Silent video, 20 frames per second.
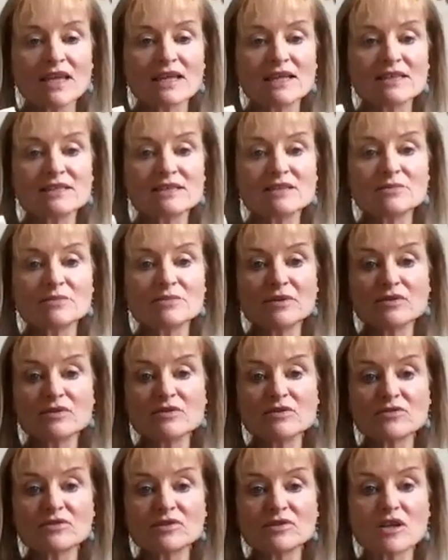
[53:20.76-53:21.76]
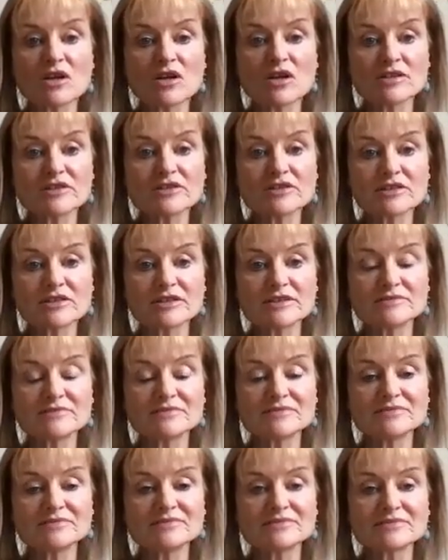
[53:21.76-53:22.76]
is a beautiful altar,
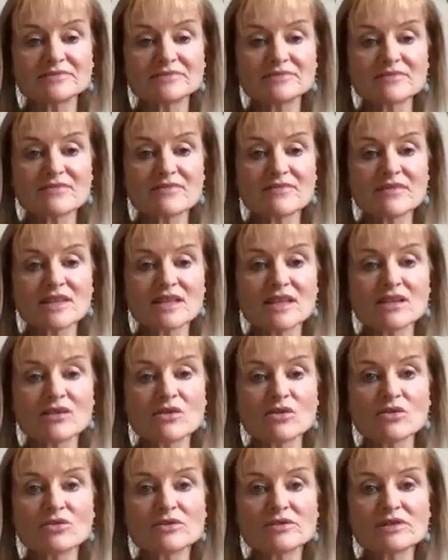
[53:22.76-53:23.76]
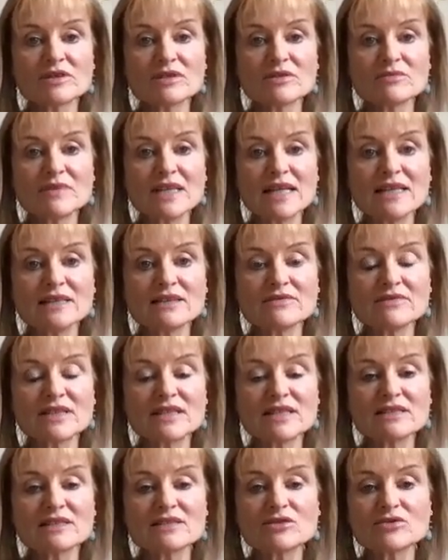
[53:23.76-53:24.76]
also made of
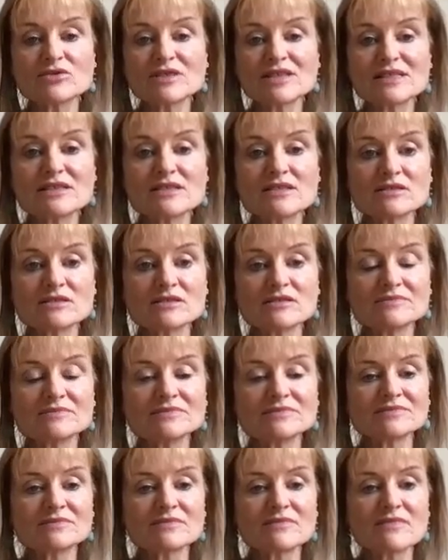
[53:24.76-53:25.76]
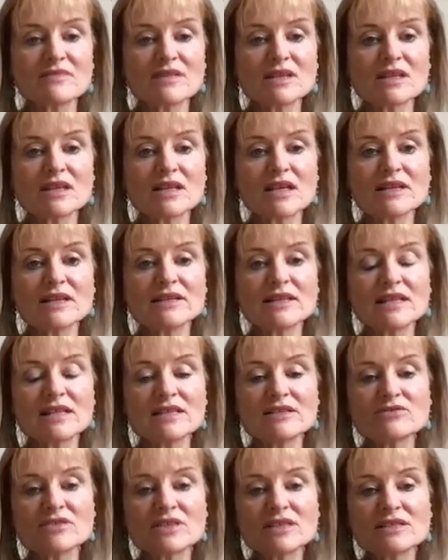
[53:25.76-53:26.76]
this crystal. And the
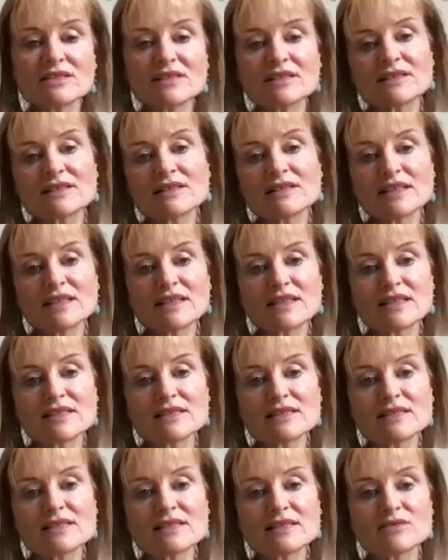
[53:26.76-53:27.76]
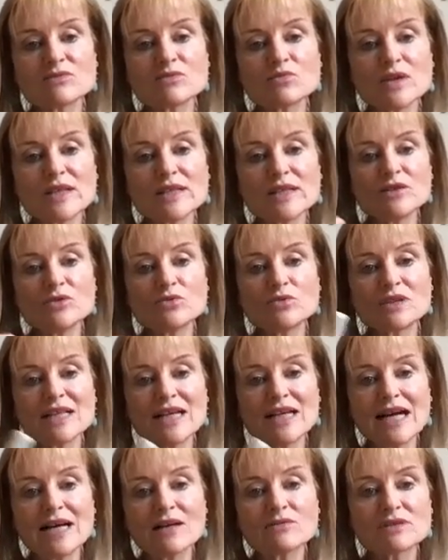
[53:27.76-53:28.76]
interesting thing is that when you
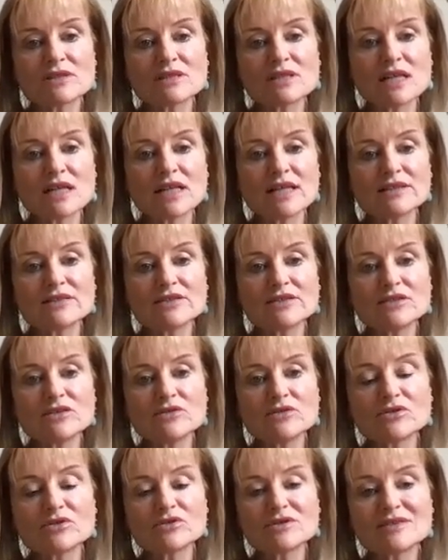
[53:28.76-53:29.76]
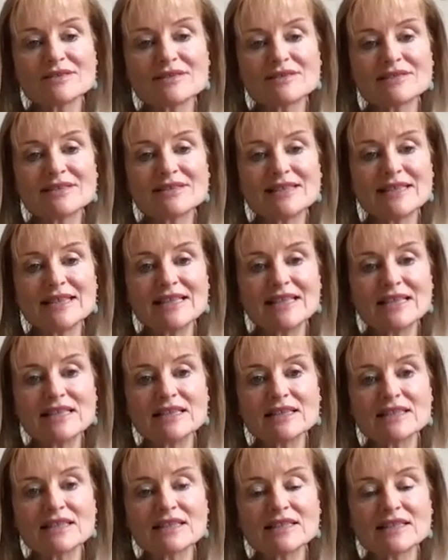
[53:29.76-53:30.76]
were outside, you couldn't see
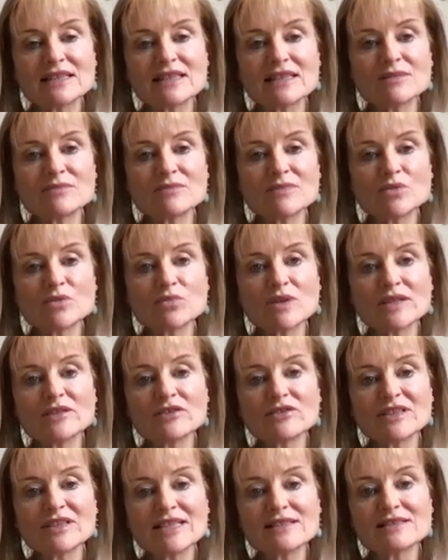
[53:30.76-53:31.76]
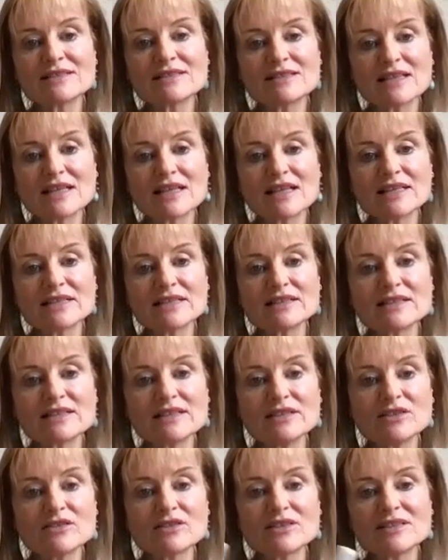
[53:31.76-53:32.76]
in. But when you're inside,
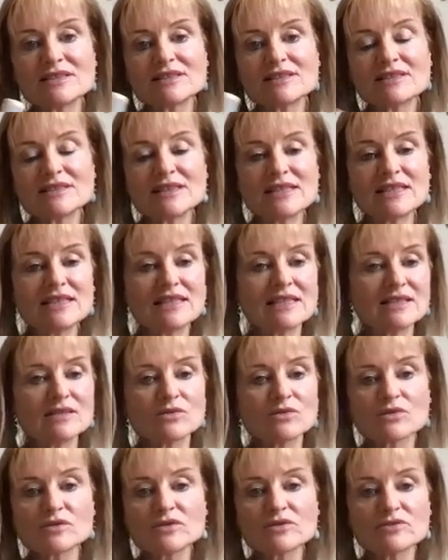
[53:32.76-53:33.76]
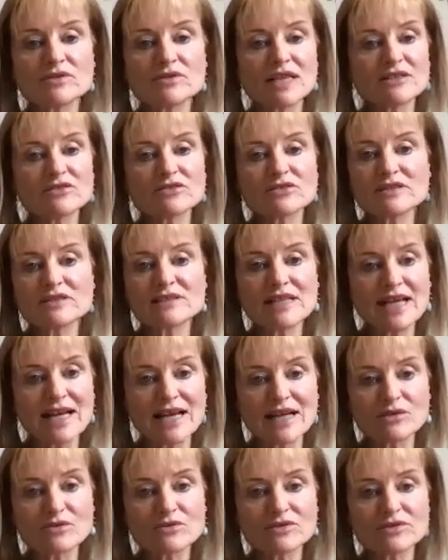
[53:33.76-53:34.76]
you can see in all directions
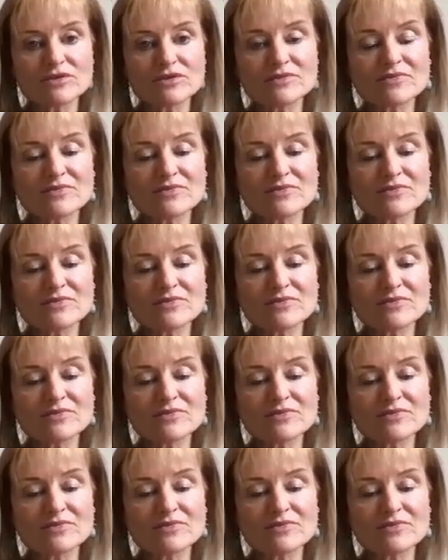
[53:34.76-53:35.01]
out.